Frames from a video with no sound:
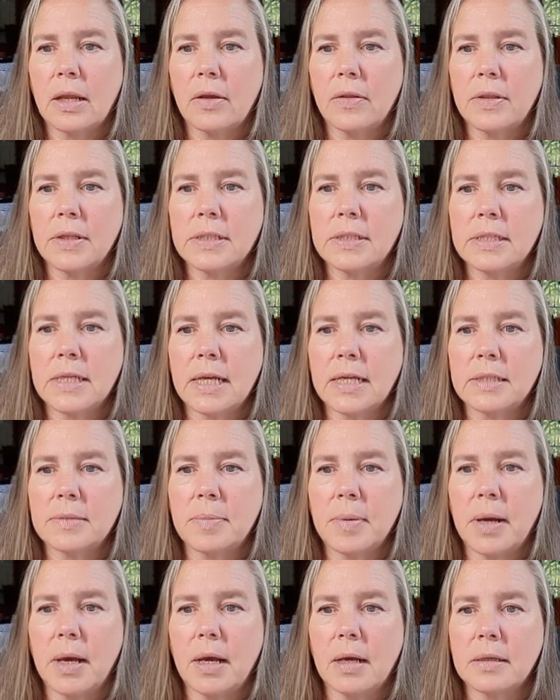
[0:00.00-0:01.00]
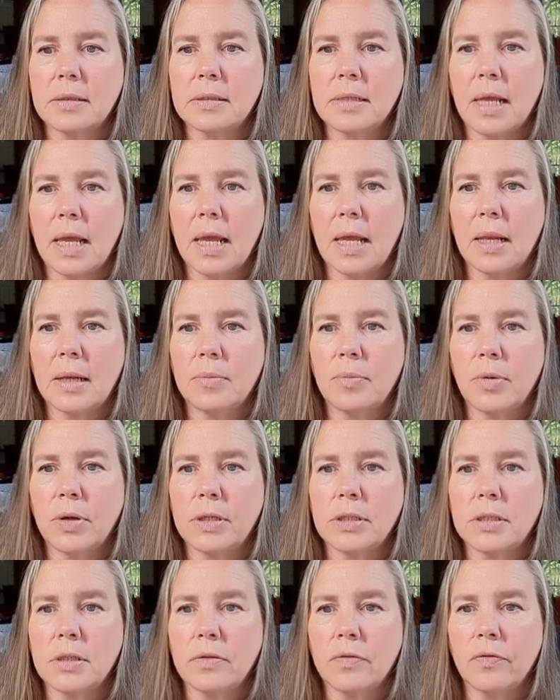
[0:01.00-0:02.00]
on this text box and
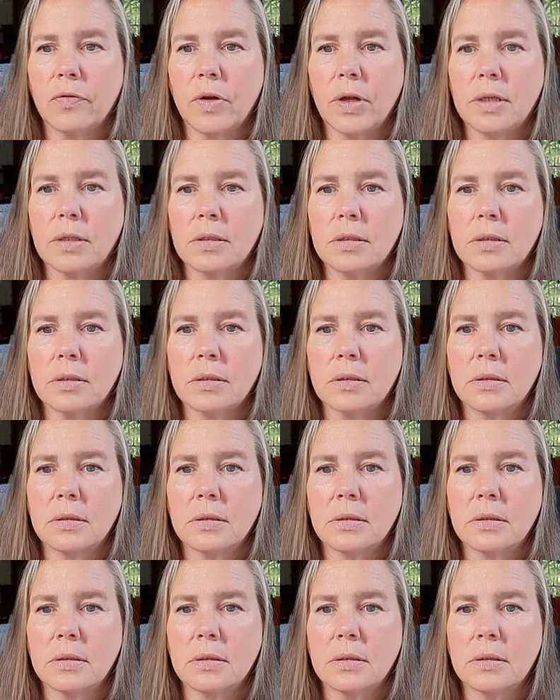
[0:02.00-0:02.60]
bring to the front.